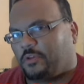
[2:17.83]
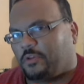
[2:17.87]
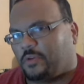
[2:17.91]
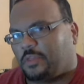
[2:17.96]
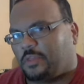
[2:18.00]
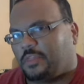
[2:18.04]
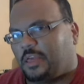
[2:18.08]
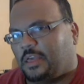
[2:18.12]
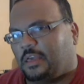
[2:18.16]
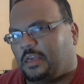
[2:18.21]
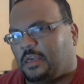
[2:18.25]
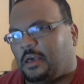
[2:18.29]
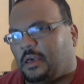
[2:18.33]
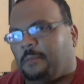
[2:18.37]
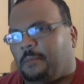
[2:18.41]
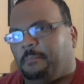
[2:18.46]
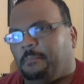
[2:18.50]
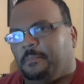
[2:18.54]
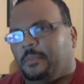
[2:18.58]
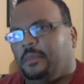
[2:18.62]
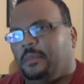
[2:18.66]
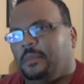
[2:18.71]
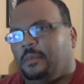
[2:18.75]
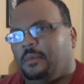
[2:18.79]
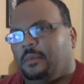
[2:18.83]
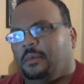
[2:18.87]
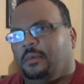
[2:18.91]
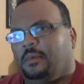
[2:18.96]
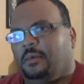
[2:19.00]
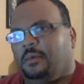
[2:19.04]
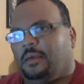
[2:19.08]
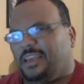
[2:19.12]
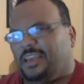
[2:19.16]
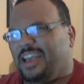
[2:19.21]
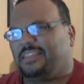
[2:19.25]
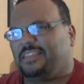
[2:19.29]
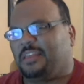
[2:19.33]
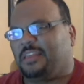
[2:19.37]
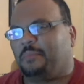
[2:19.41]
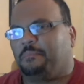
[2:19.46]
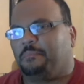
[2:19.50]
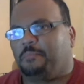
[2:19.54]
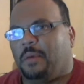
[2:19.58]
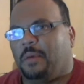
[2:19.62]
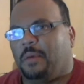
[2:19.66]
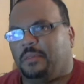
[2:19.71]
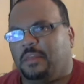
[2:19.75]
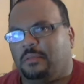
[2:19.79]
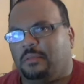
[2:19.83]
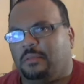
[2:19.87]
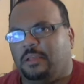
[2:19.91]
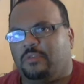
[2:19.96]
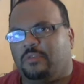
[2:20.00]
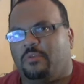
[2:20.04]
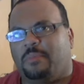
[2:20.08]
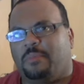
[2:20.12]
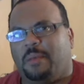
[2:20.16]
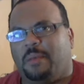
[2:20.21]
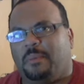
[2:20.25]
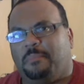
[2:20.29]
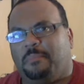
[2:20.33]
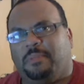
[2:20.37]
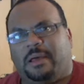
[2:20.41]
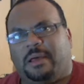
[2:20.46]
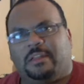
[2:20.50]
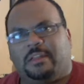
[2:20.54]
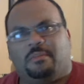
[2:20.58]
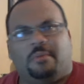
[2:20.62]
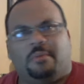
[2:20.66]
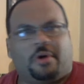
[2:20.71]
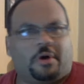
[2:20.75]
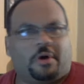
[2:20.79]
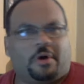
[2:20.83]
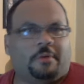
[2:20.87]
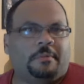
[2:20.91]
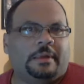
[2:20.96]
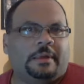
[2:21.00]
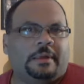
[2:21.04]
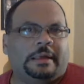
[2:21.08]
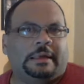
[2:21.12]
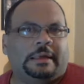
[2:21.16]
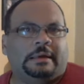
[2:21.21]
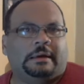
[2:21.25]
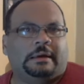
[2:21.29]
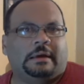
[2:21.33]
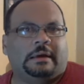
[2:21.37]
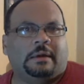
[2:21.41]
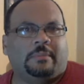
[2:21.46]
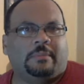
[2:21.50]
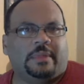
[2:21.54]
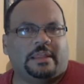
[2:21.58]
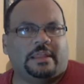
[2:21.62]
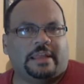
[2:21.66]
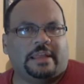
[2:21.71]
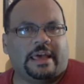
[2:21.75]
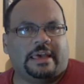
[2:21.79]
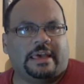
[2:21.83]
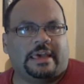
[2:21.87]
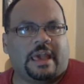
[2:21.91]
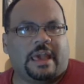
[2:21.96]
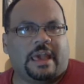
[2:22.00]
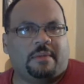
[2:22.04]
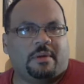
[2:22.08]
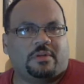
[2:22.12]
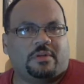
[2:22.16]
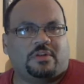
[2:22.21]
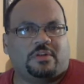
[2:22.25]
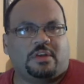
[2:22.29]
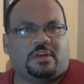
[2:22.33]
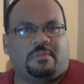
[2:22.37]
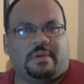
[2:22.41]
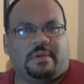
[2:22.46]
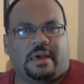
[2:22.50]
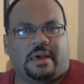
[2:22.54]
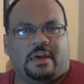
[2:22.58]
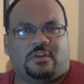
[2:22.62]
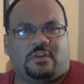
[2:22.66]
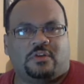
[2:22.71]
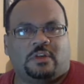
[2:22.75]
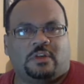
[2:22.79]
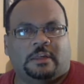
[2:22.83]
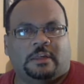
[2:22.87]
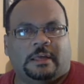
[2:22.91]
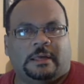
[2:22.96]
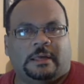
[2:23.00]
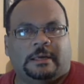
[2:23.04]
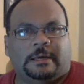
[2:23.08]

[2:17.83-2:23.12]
So I think Landry might be playing tomorrow in a late game on CBS